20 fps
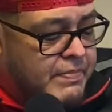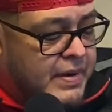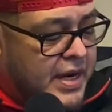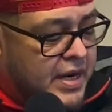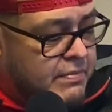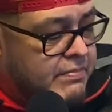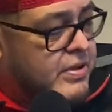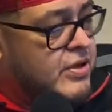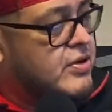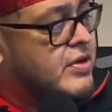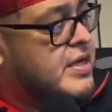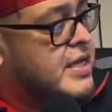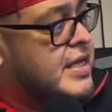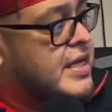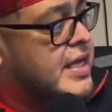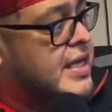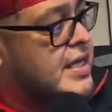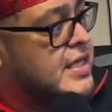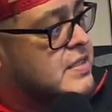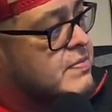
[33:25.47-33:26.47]
Munich
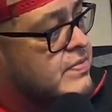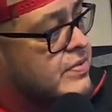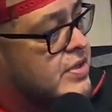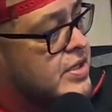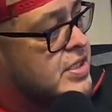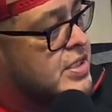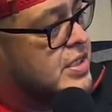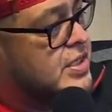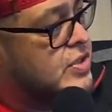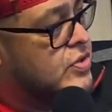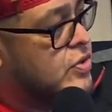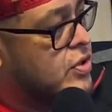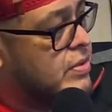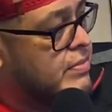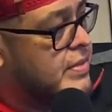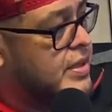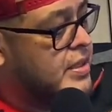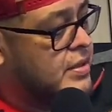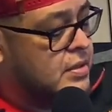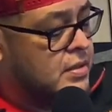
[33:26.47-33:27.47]
against Borussia
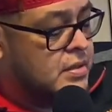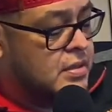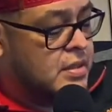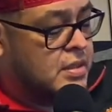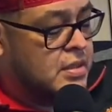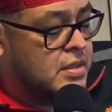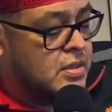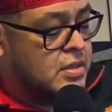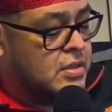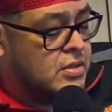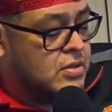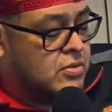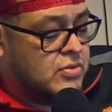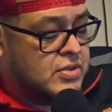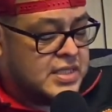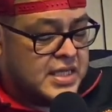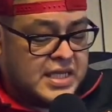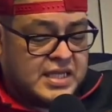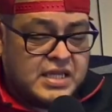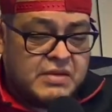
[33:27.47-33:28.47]
Dortmund, which
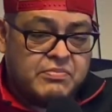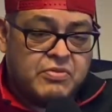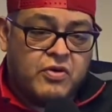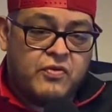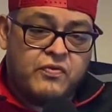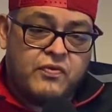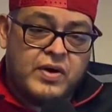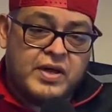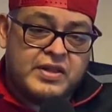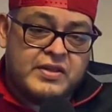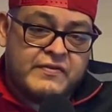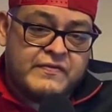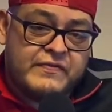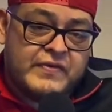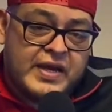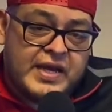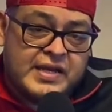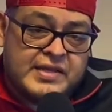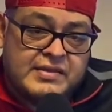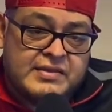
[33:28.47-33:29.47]
I think they both won their
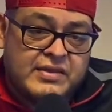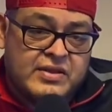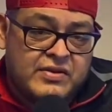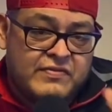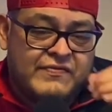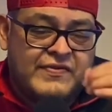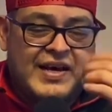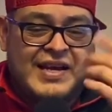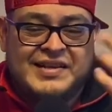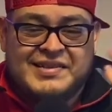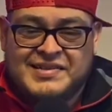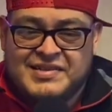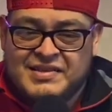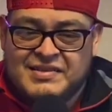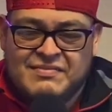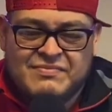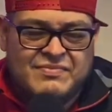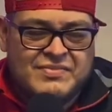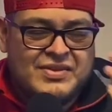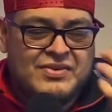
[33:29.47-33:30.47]
fights.
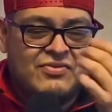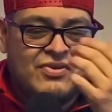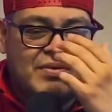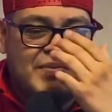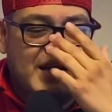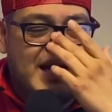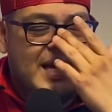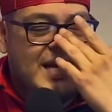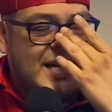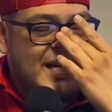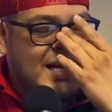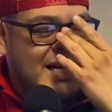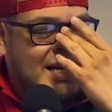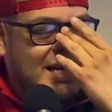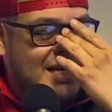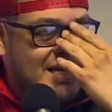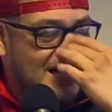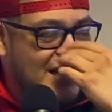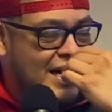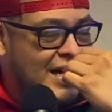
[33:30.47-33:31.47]
Look where I'm
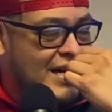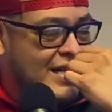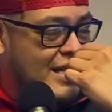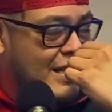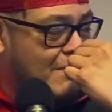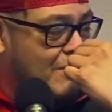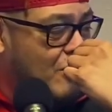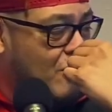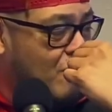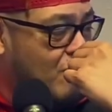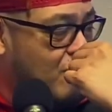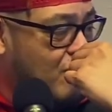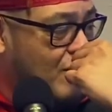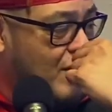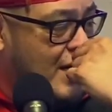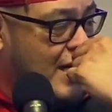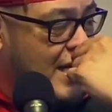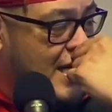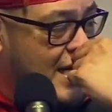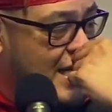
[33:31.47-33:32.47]
at. They both
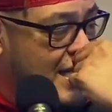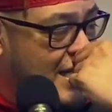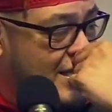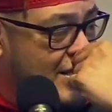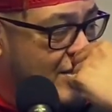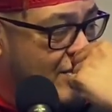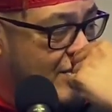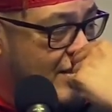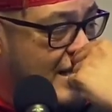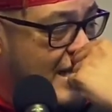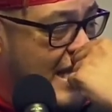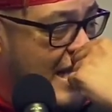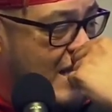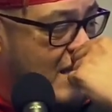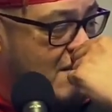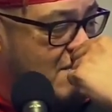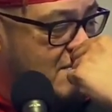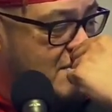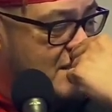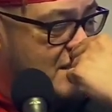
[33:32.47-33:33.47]
won their
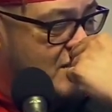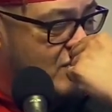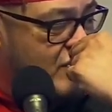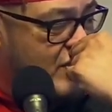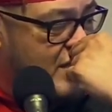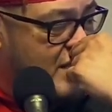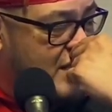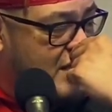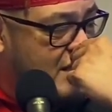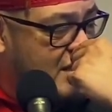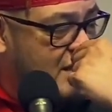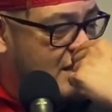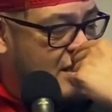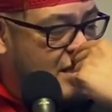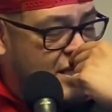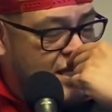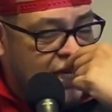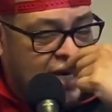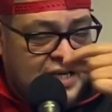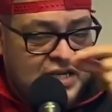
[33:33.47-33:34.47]
games this weekend.
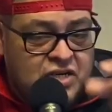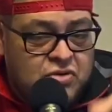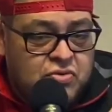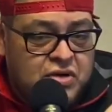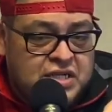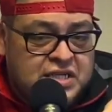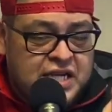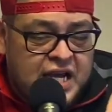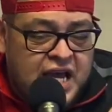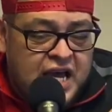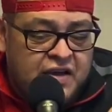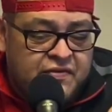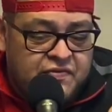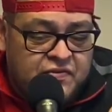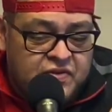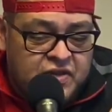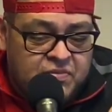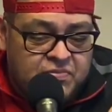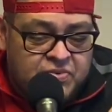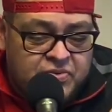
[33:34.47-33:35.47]
I did watch half
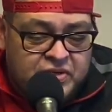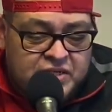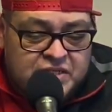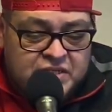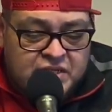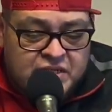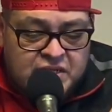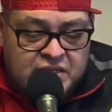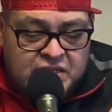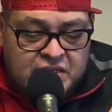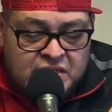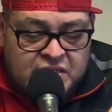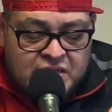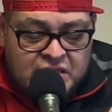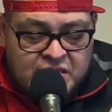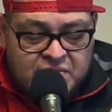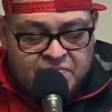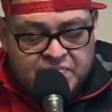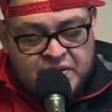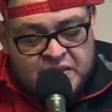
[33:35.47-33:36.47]
of the Borussia,
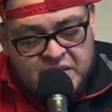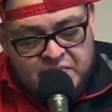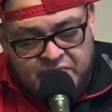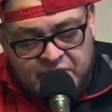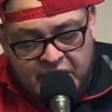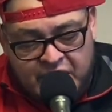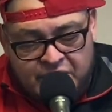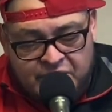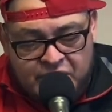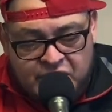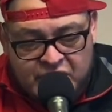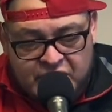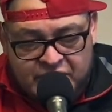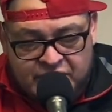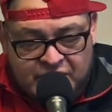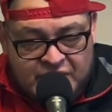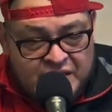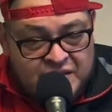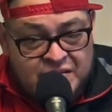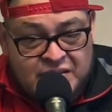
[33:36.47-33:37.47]
the Bayern Munich.
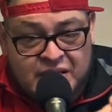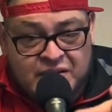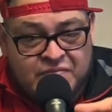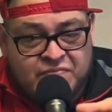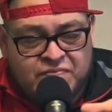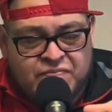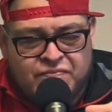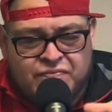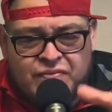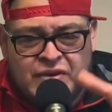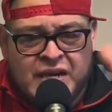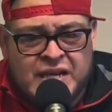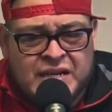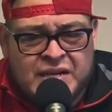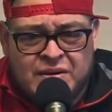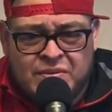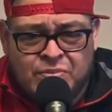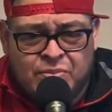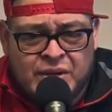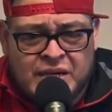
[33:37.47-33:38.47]
They ended
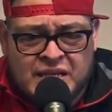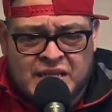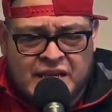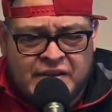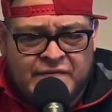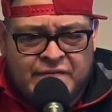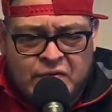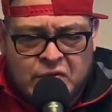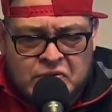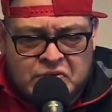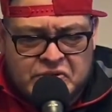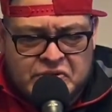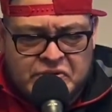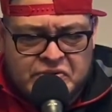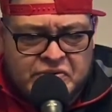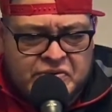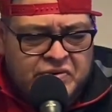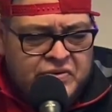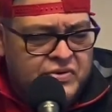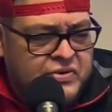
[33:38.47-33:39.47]
up winning
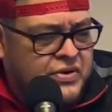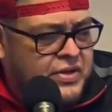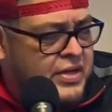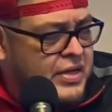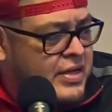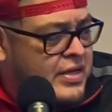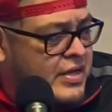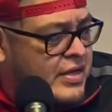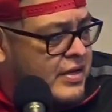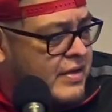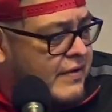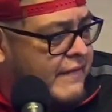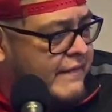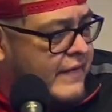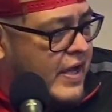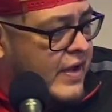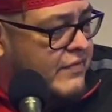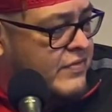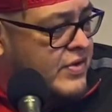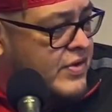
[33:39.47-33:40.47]
4-2,
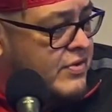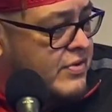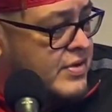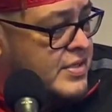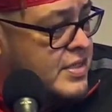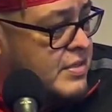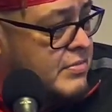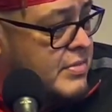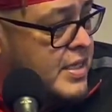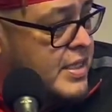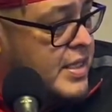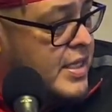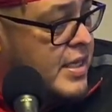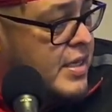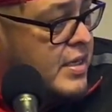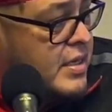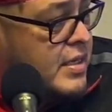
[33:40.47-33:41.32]
5-2, or something like that.